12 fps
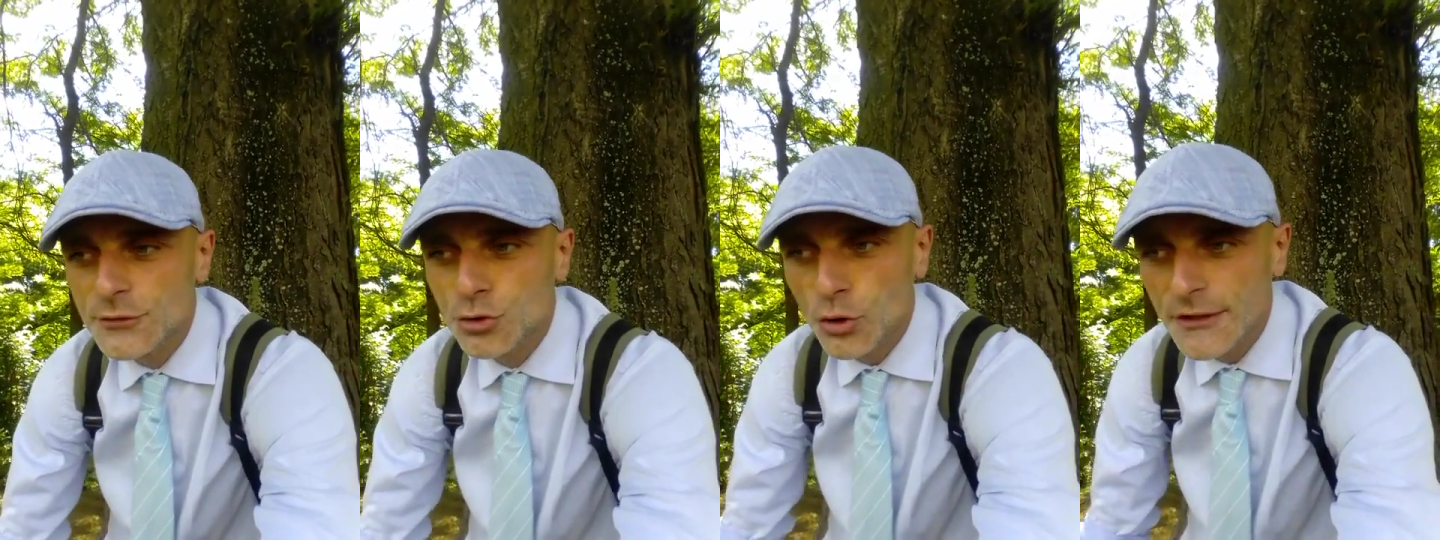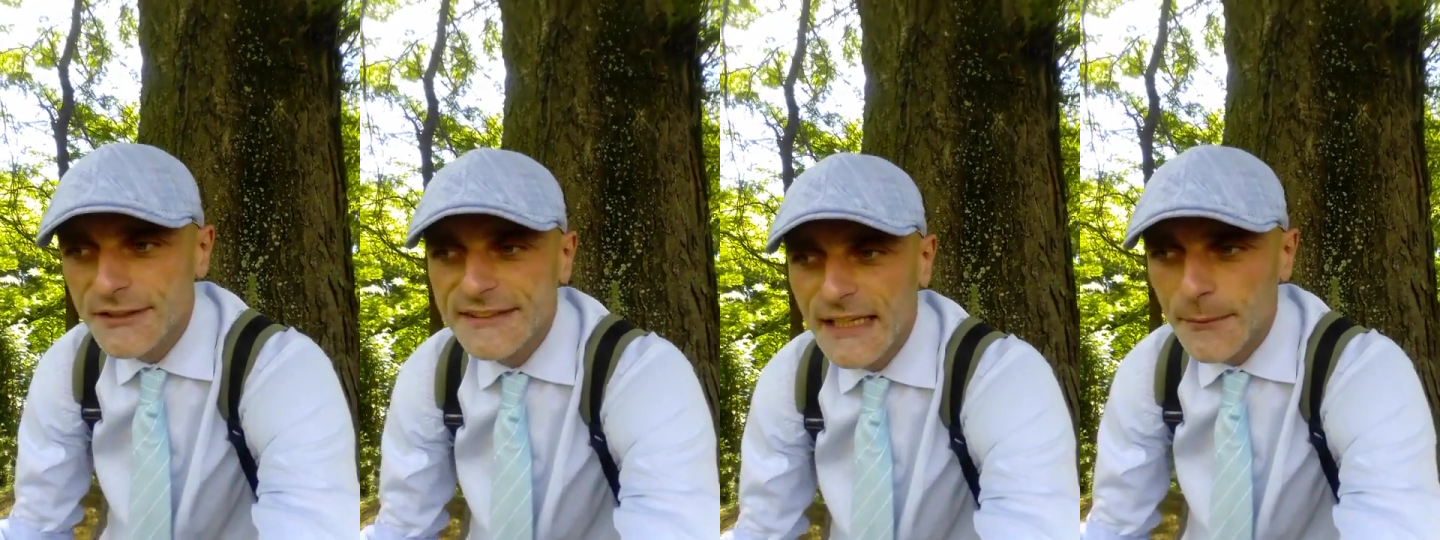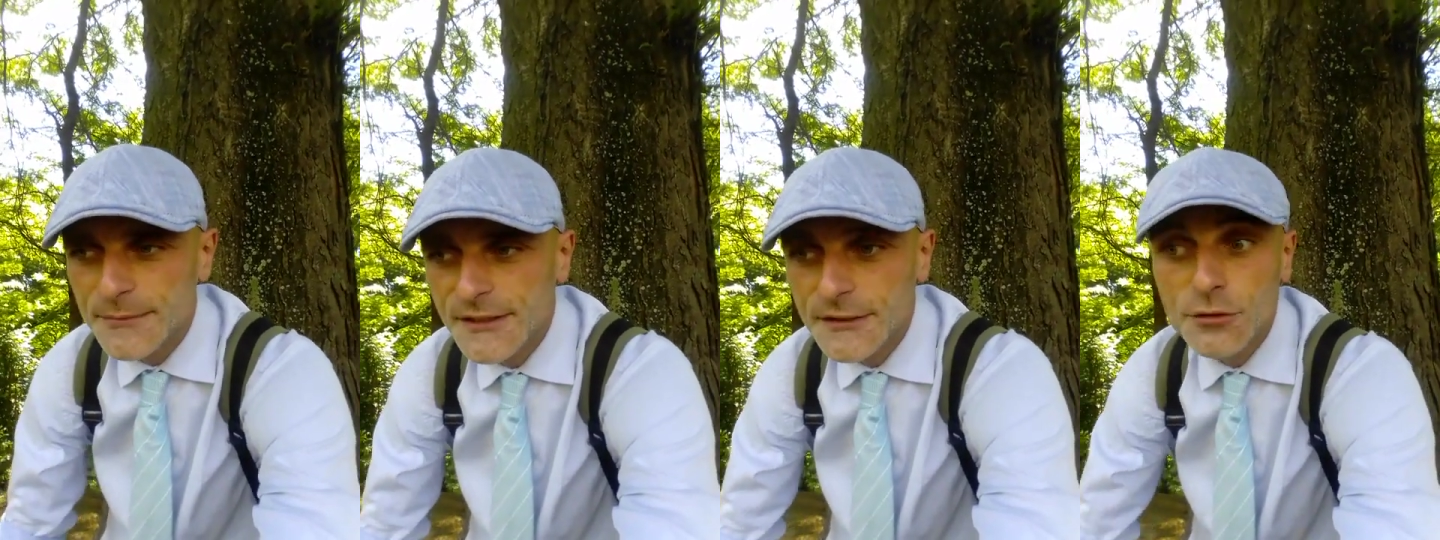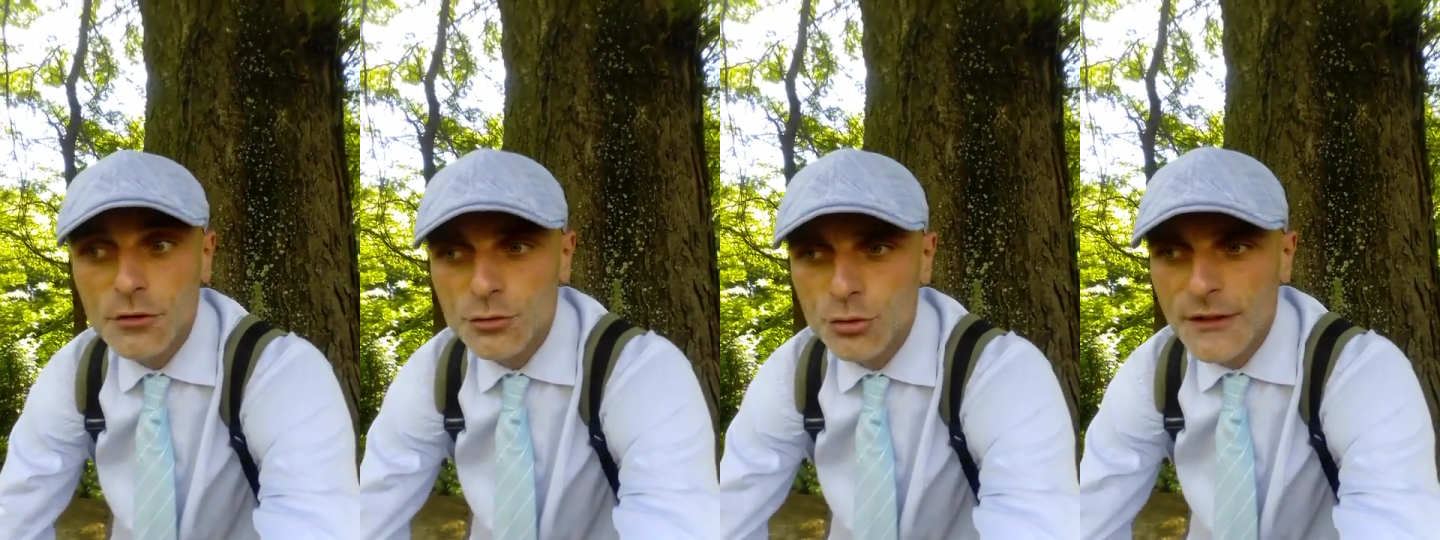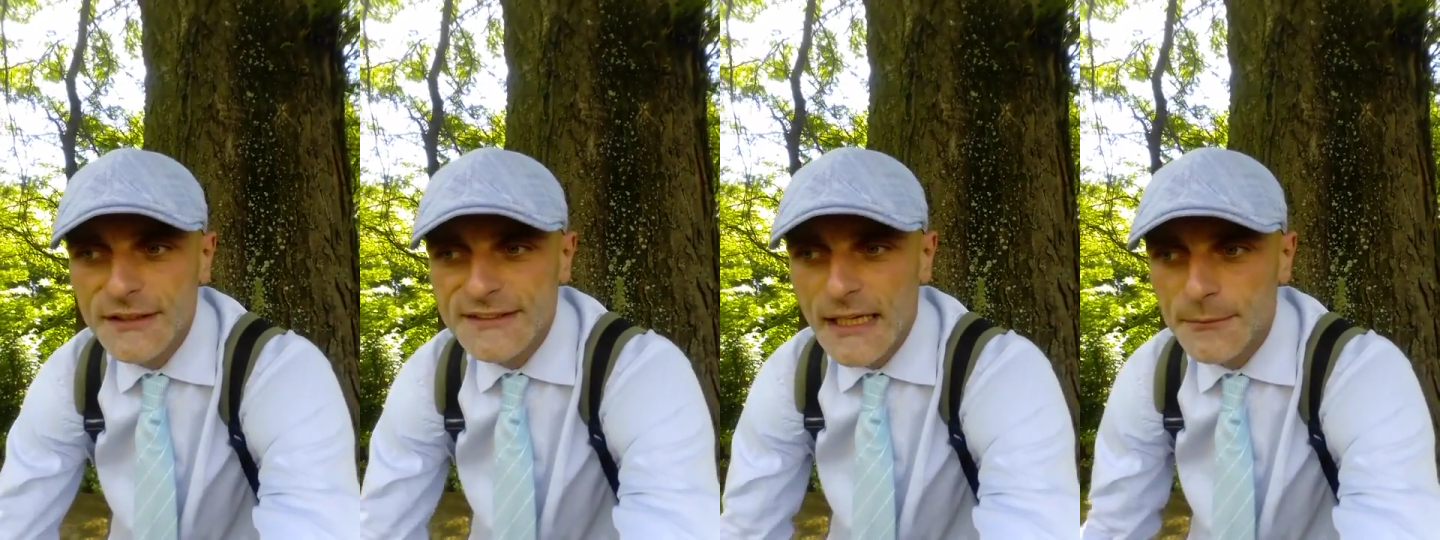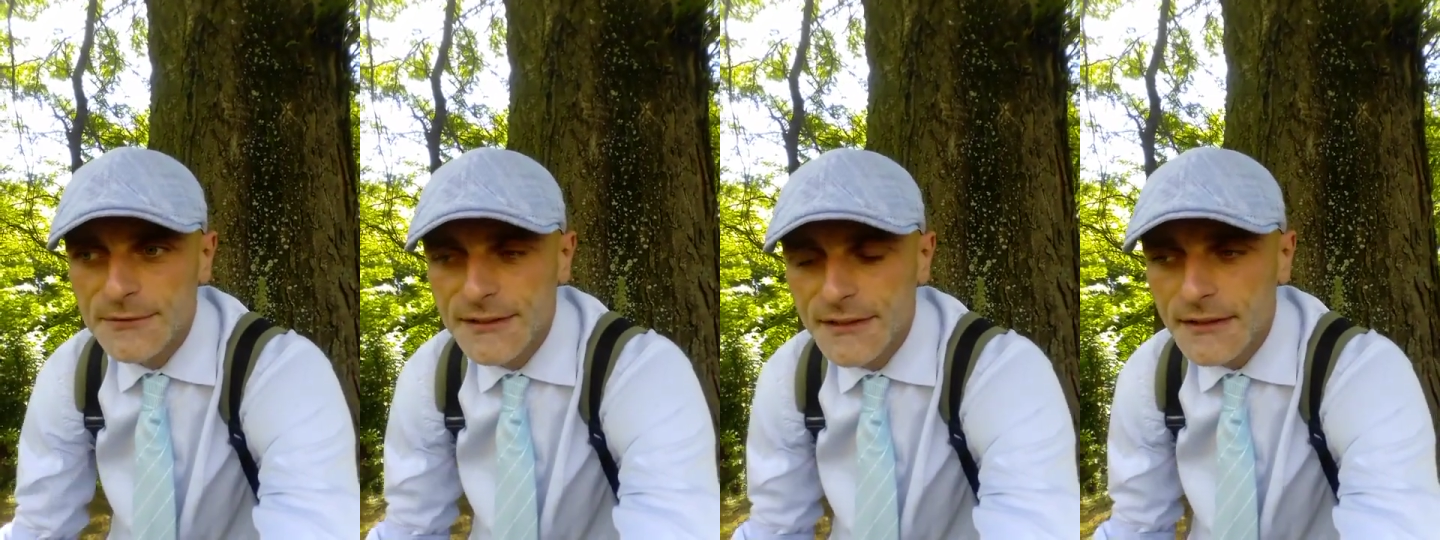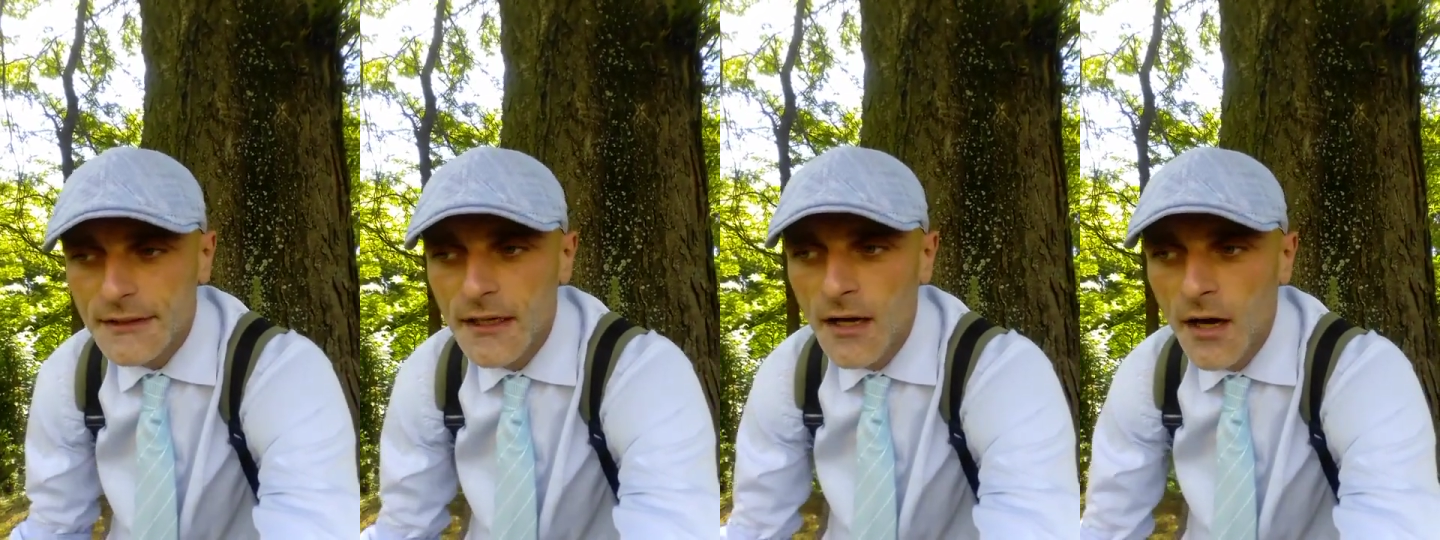doing something, not doing something.